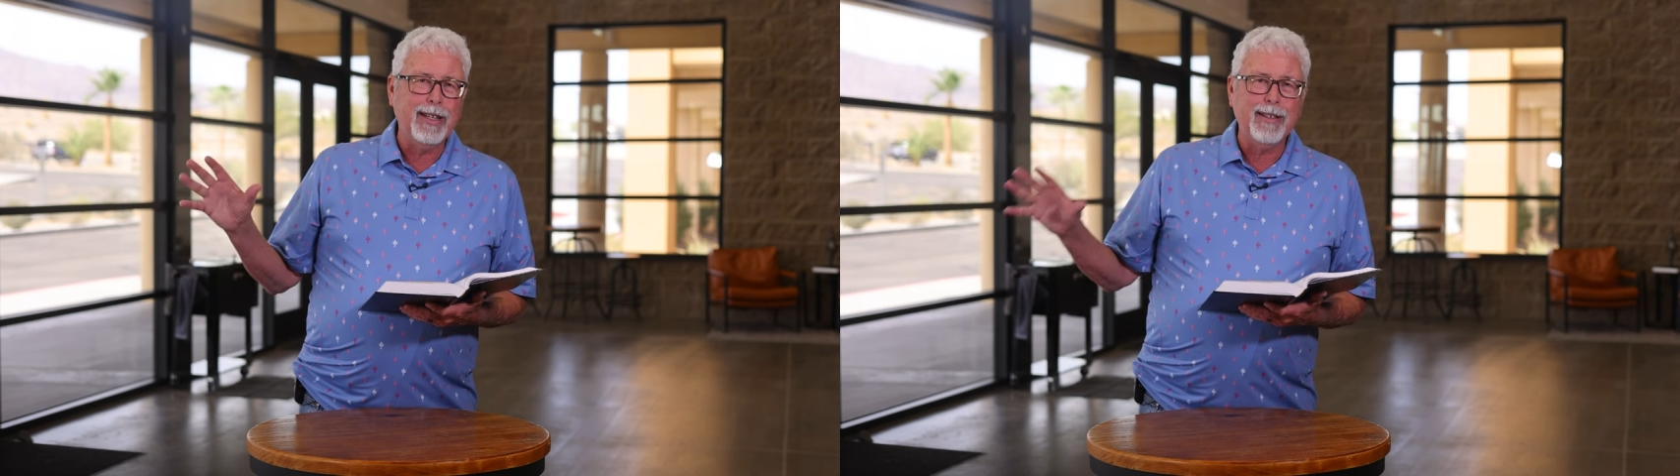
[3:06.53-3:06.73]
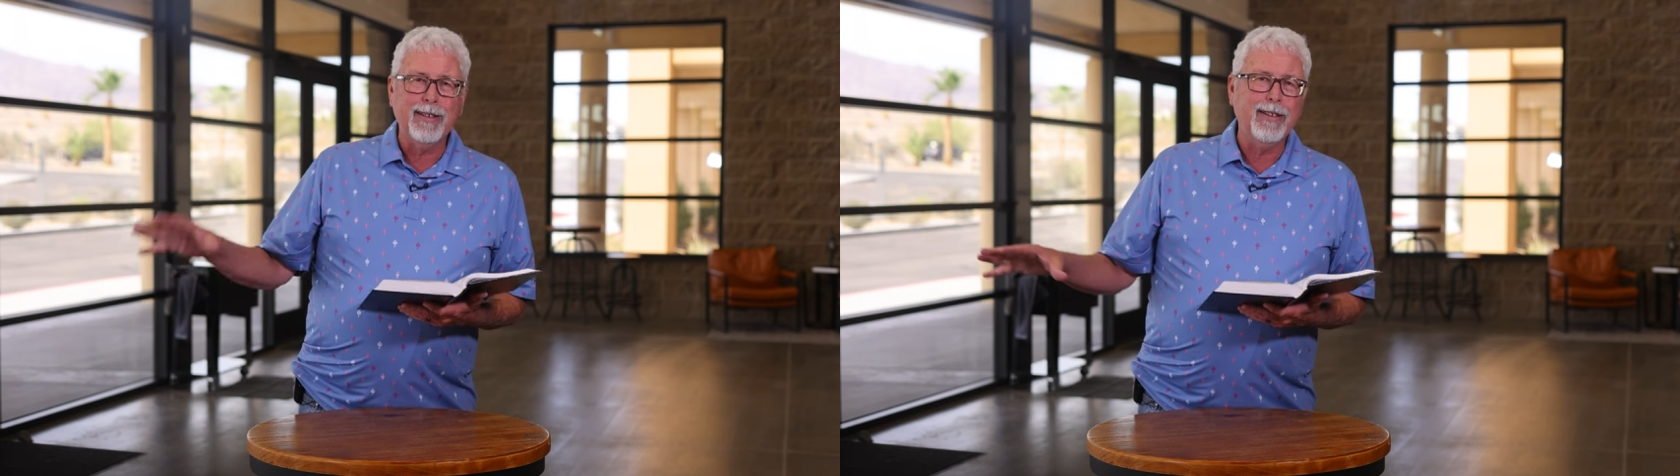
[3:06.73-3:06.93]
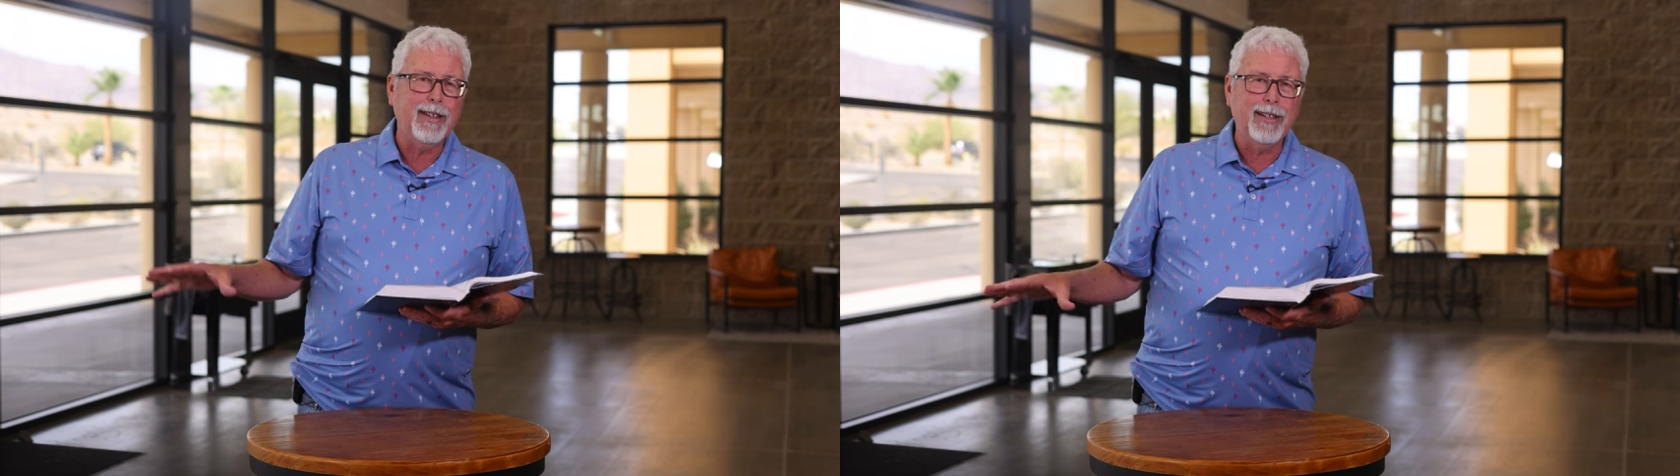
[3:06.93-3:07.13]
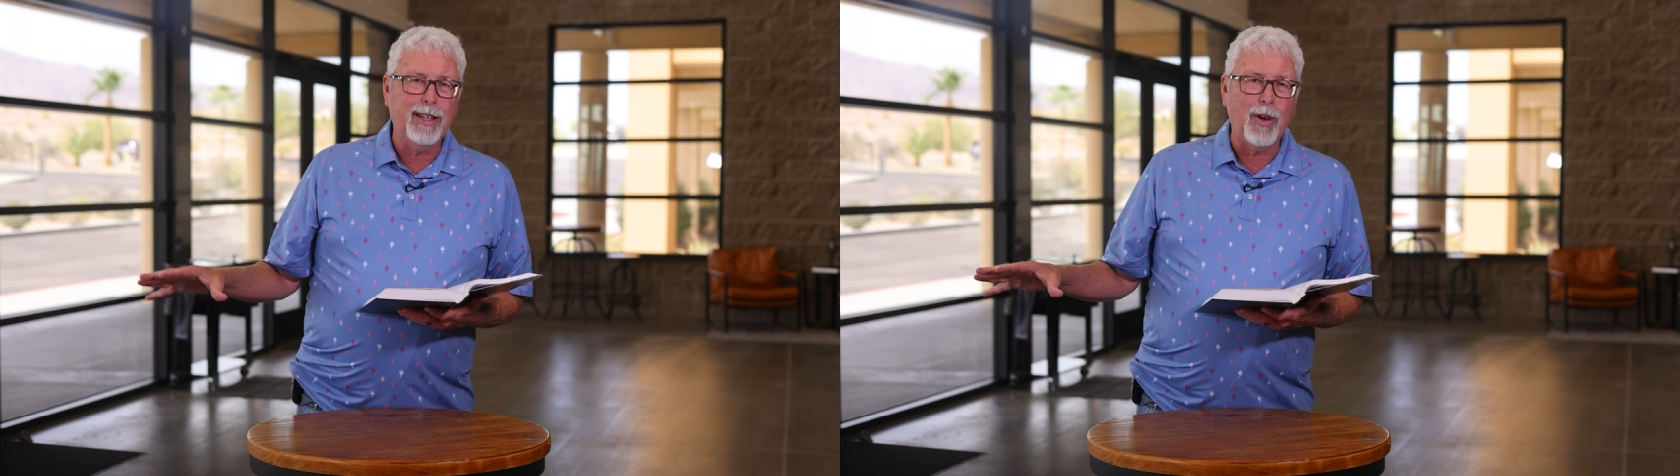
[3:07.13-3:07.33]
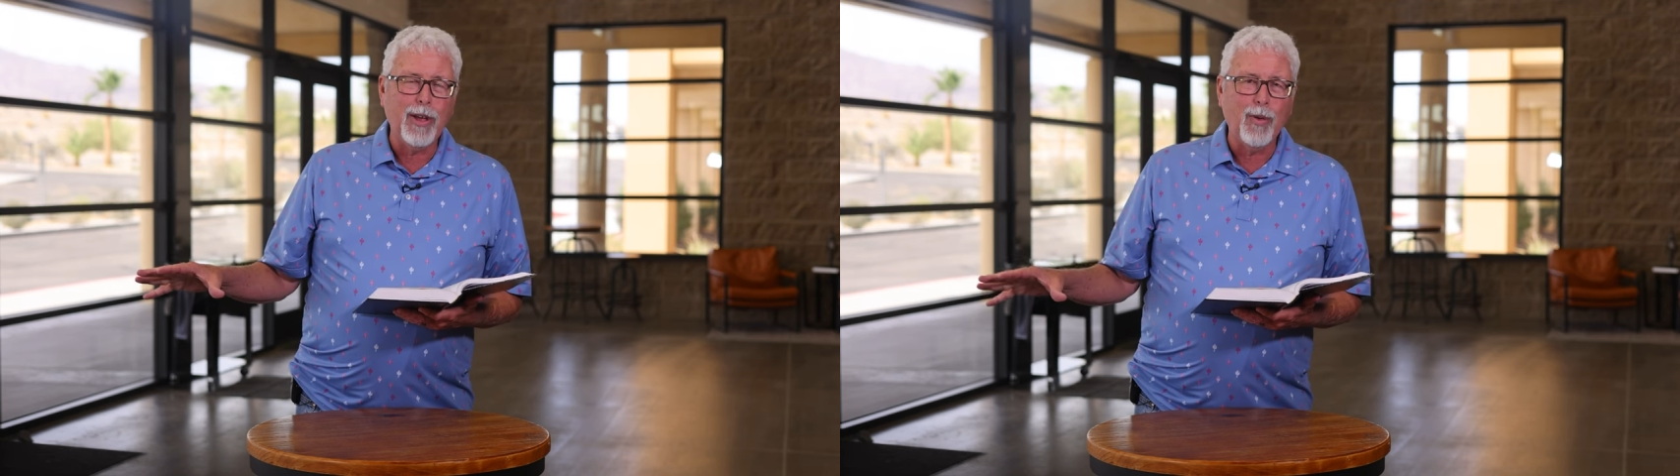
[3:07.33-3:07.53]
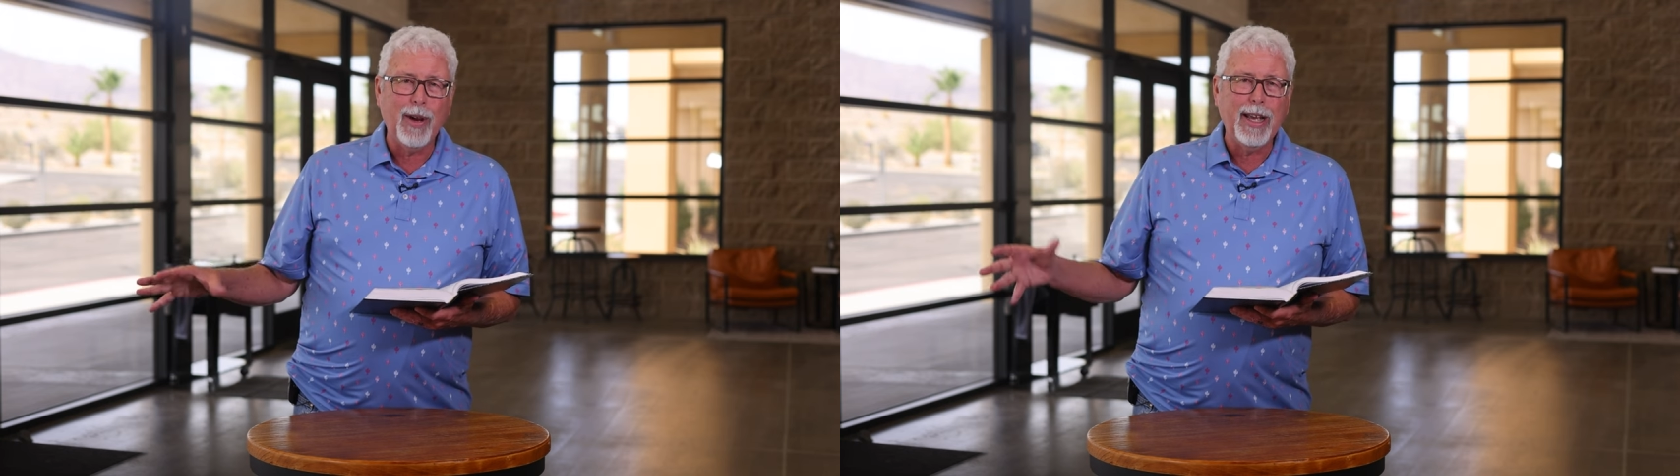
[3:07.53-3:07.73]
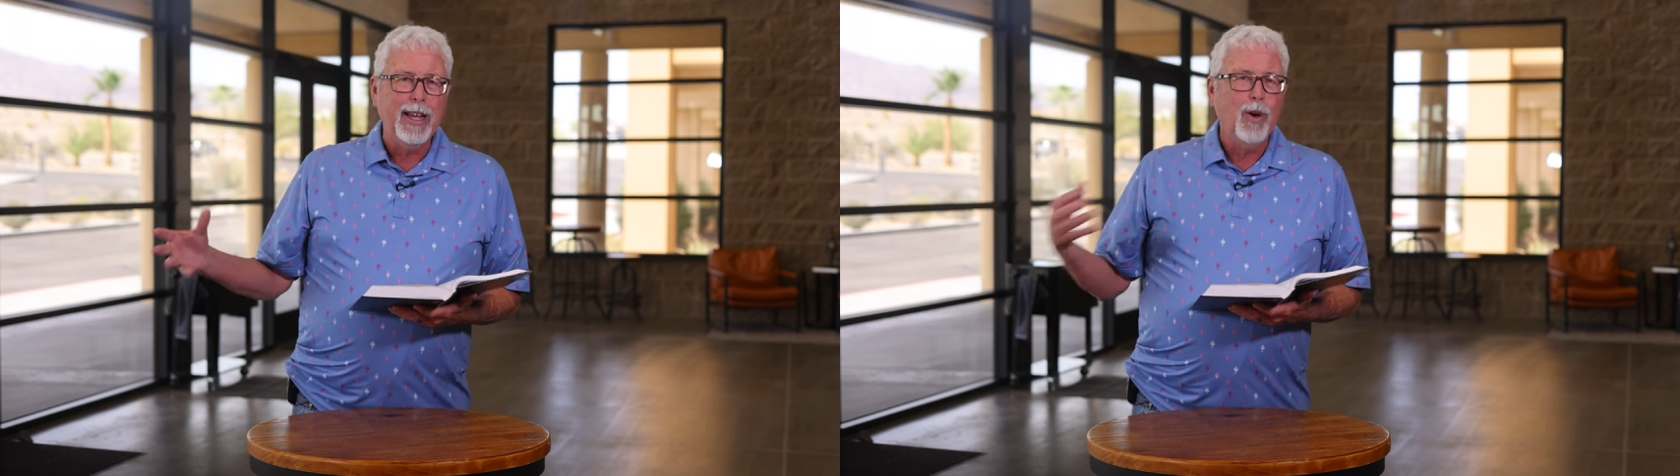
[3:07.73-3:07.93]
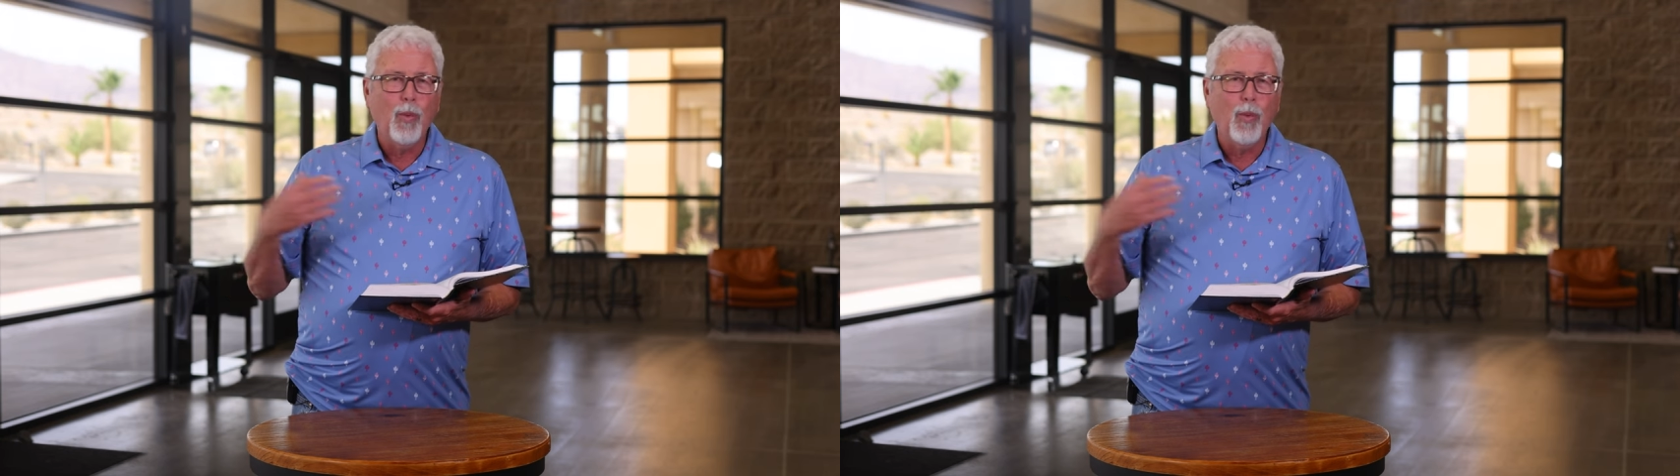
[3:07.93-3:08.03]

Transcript: didn't go that way.